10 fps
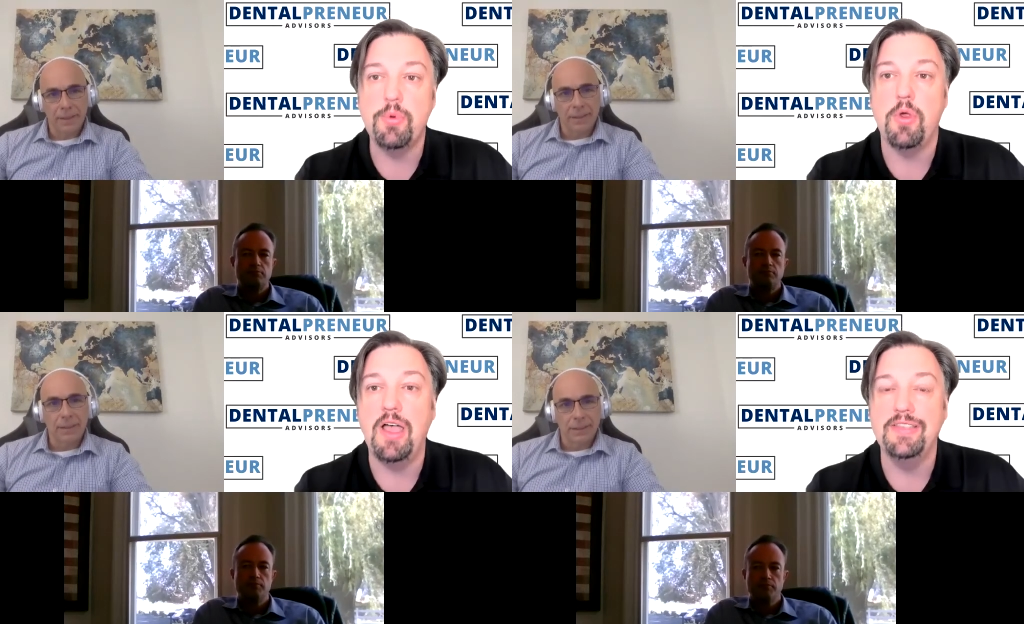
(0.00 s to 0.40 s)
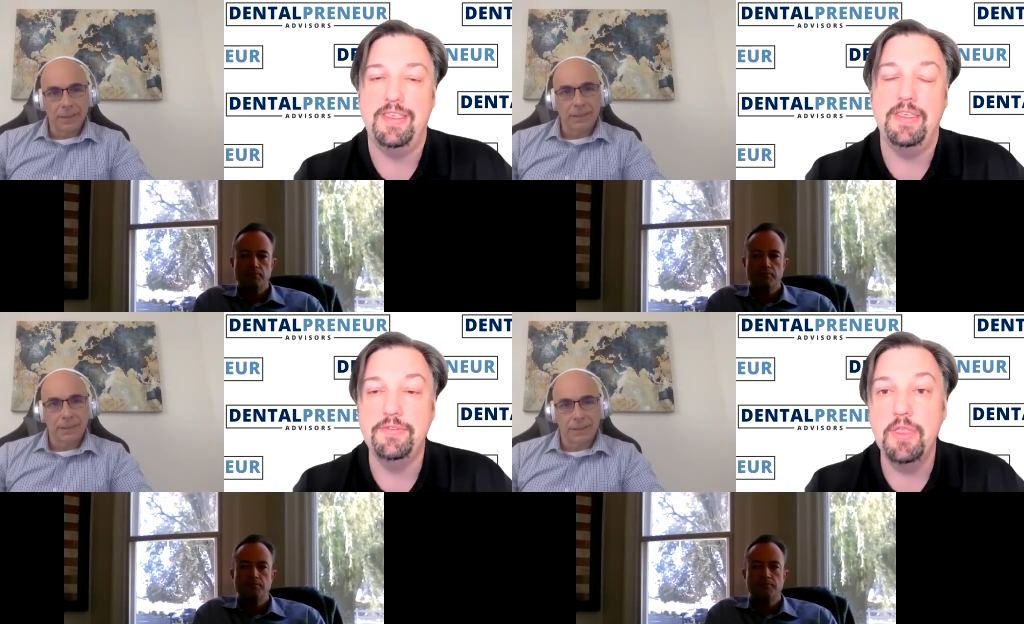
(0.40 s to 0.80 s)

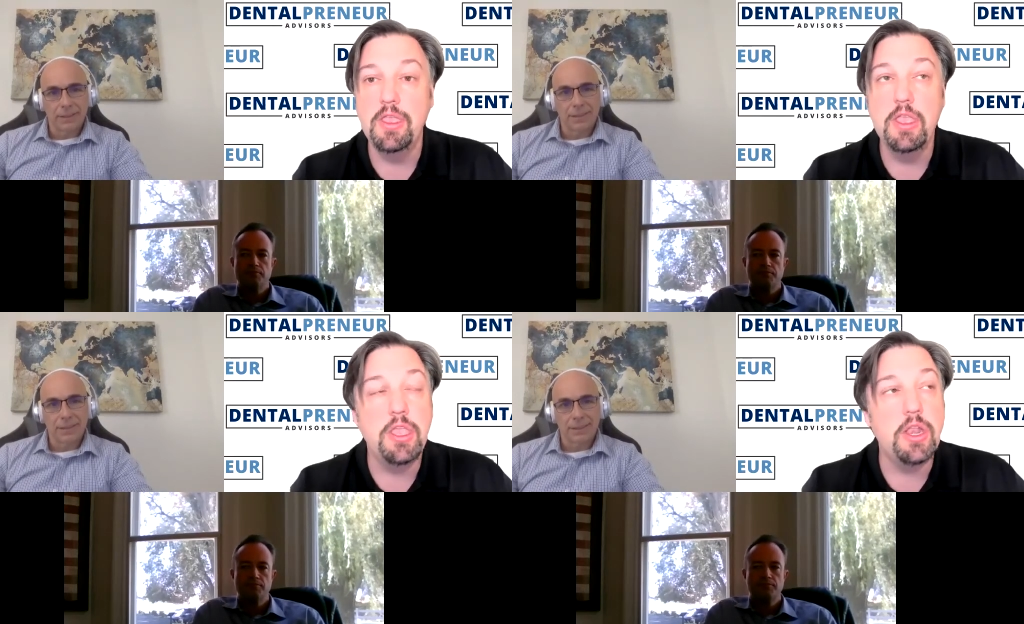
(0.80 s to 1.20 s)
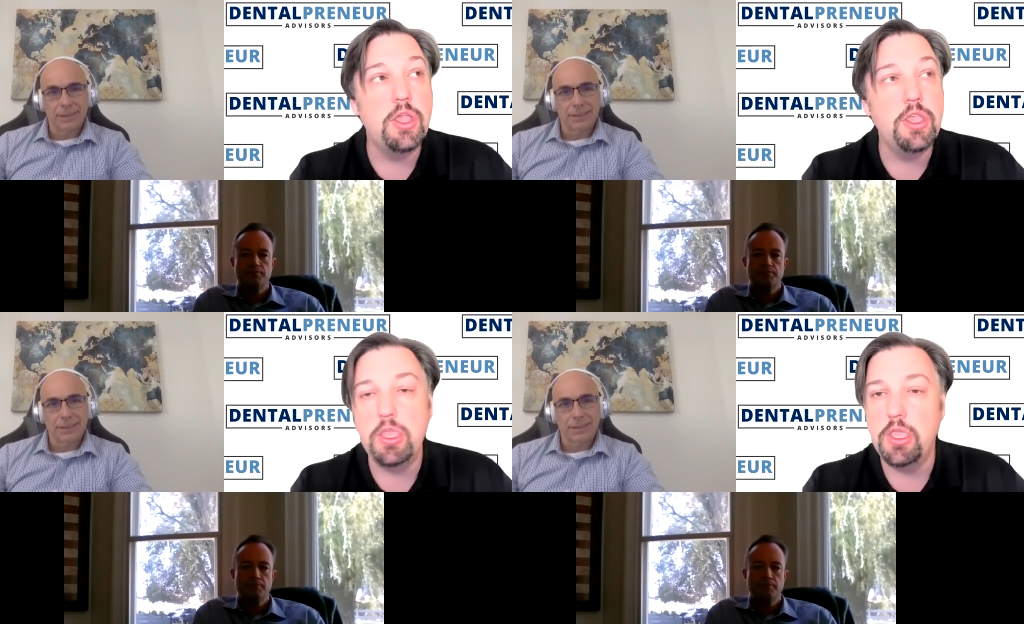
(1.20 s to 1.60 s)
Speaker 1: process. You know,
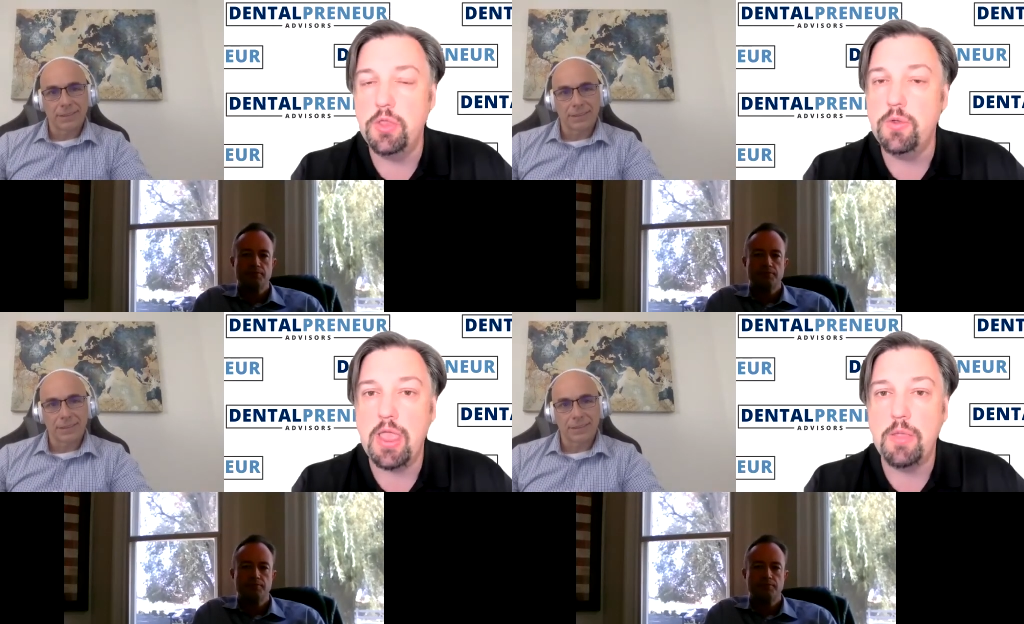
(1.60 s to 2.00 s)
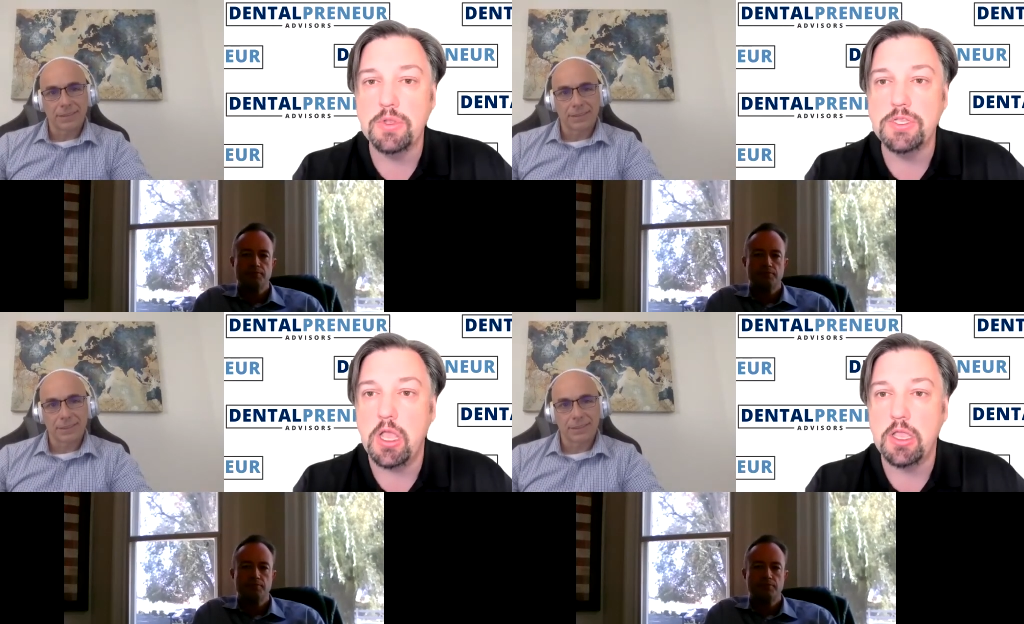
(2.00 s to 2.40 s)
you and I
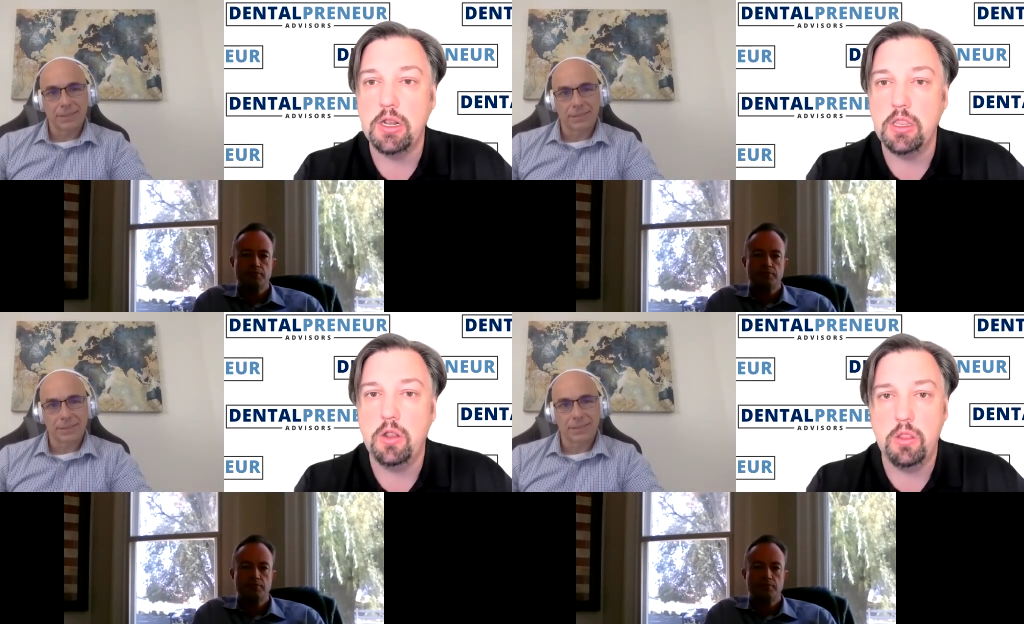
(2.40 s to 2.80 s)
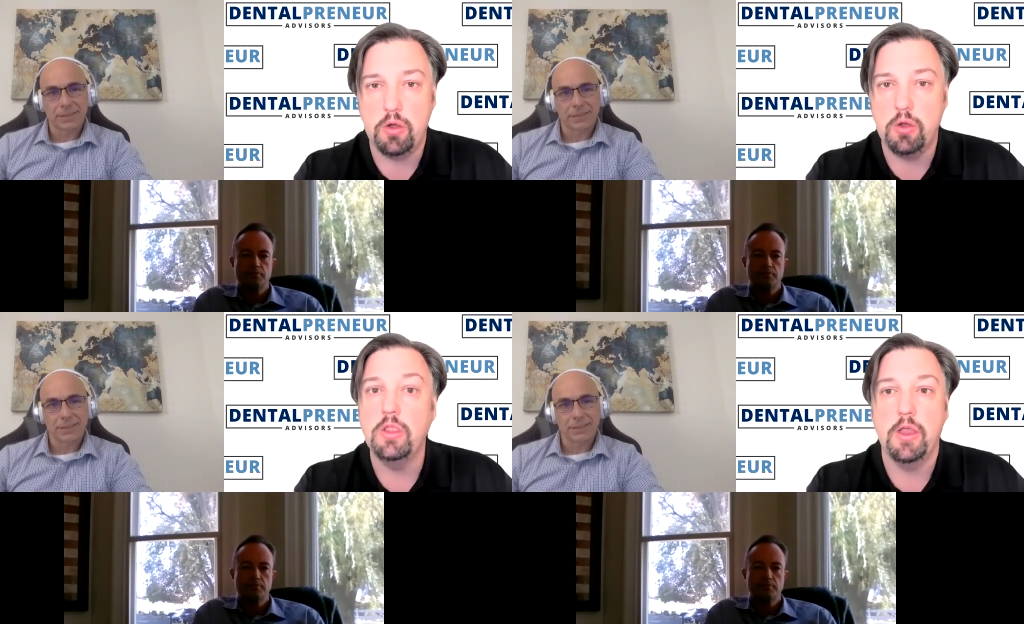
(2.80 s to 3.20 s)
were talking a little
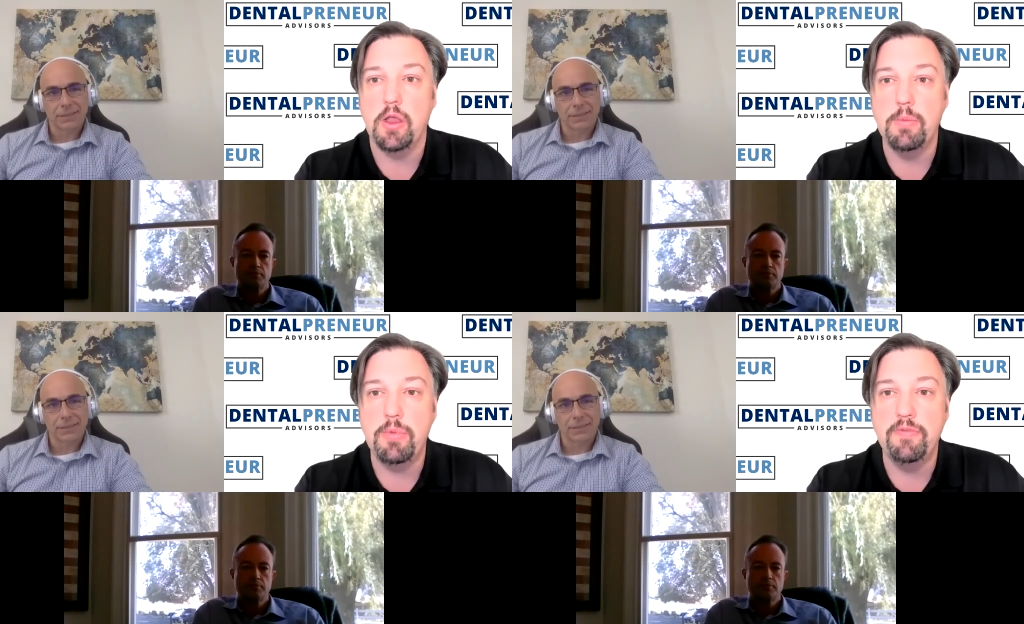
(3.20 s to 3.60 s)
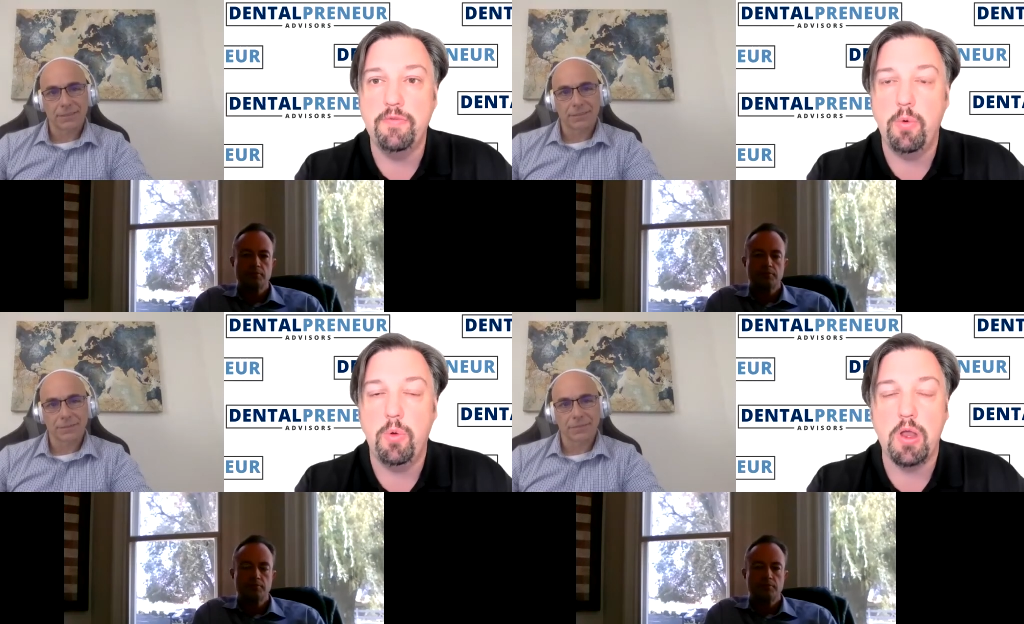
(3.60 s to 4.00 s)
earlier
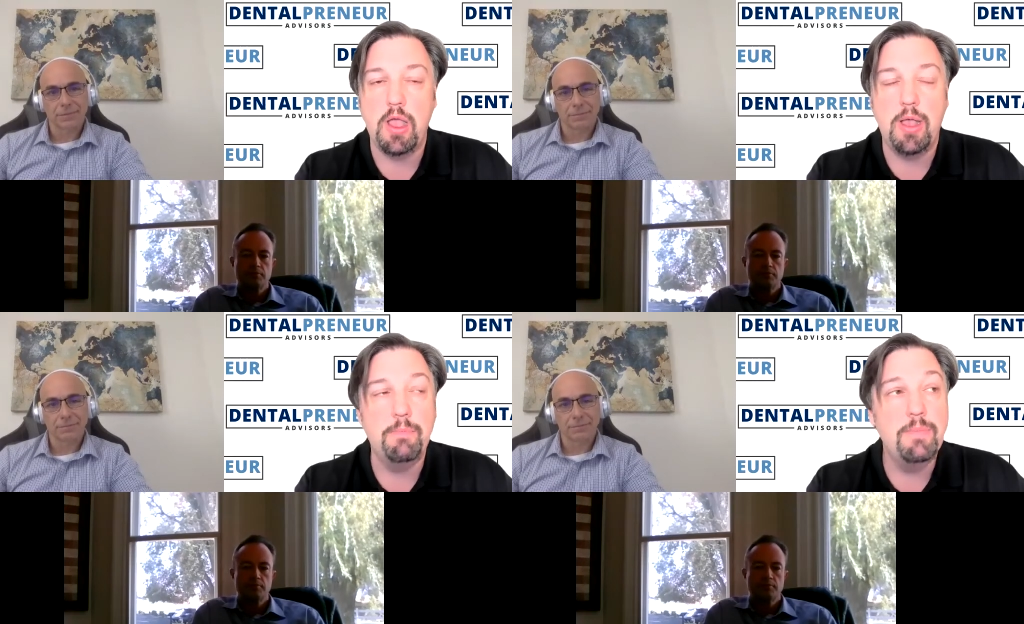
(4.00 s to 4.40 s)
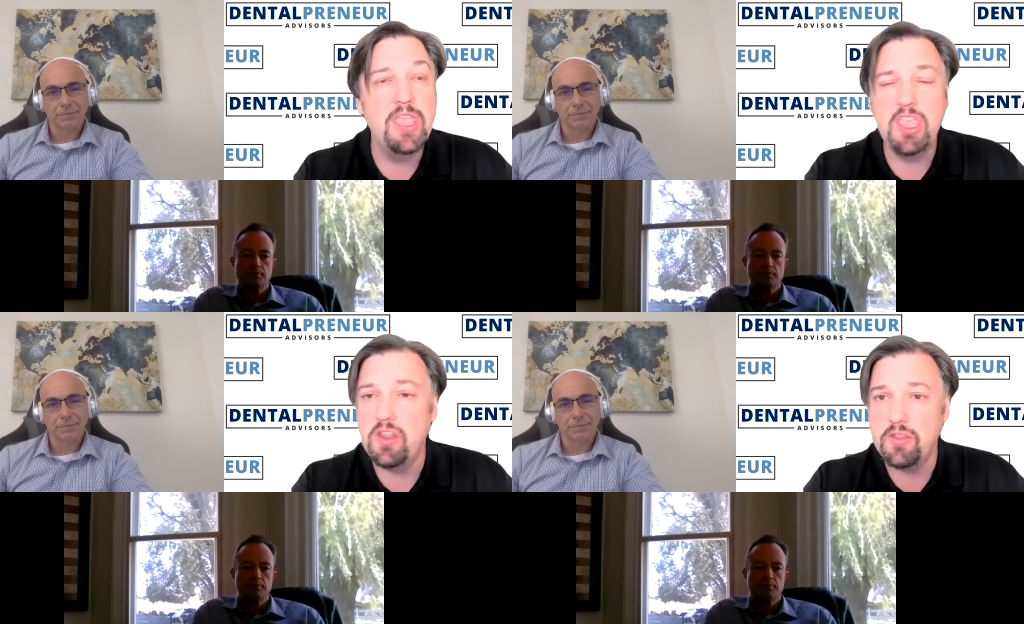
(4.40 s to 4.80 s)
before, um,
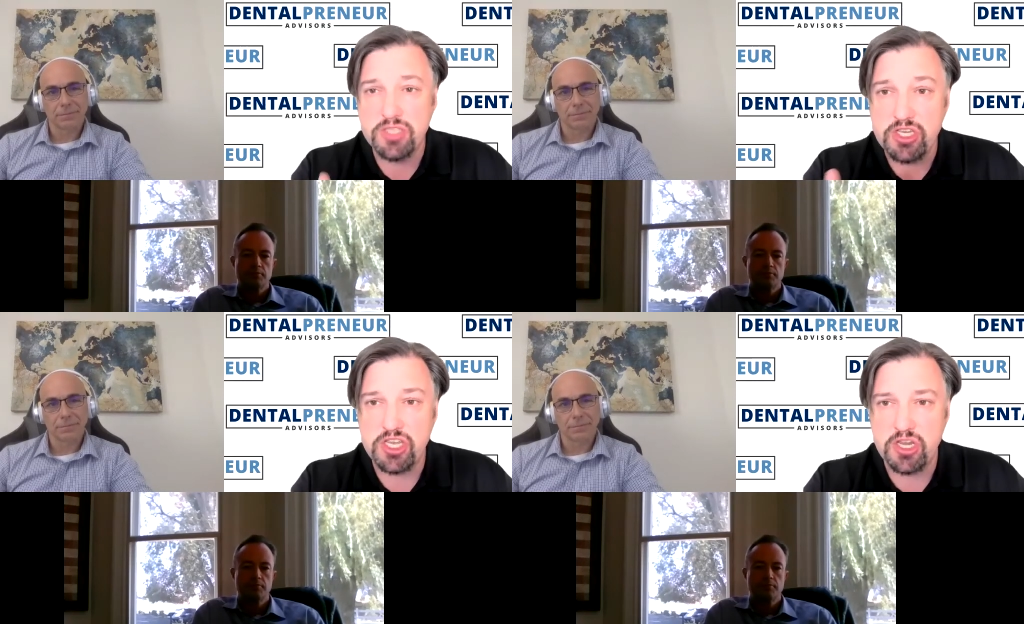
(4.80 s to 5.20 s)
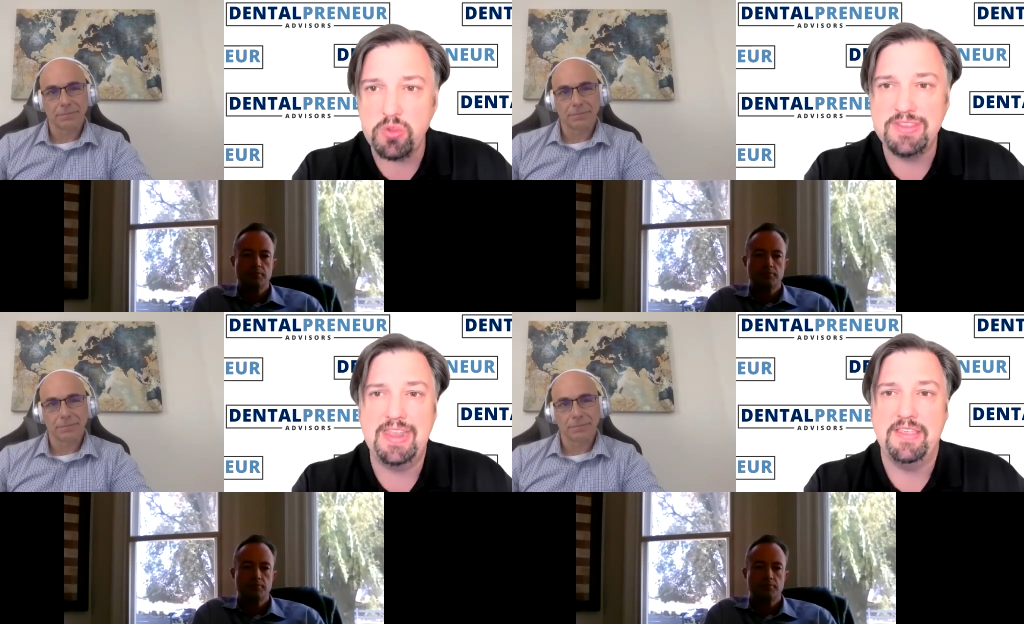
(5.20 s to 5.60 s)
you know, there's a
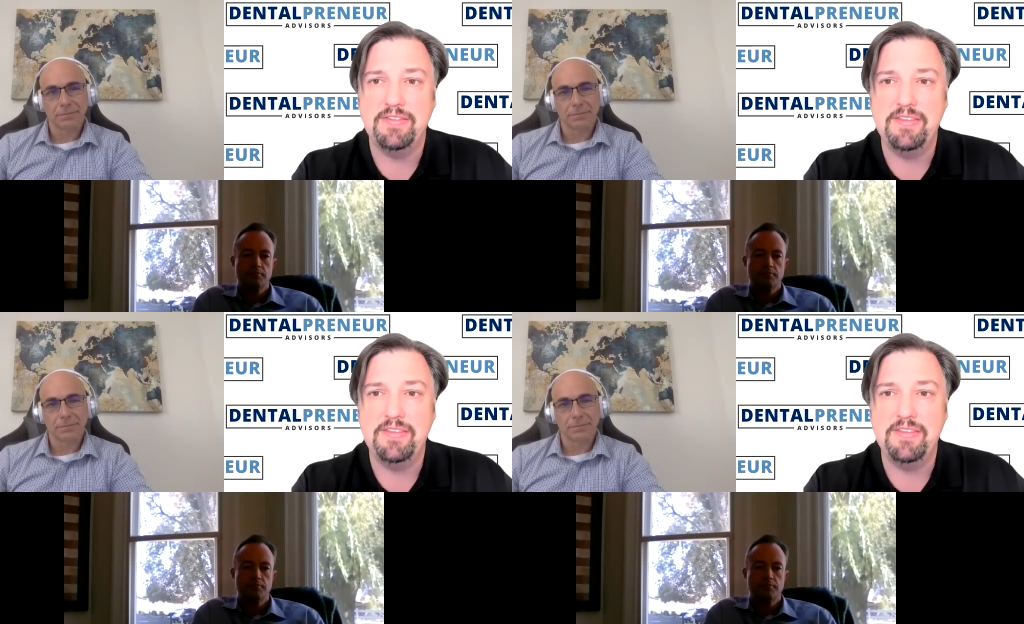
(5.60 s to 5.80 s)
general dentist.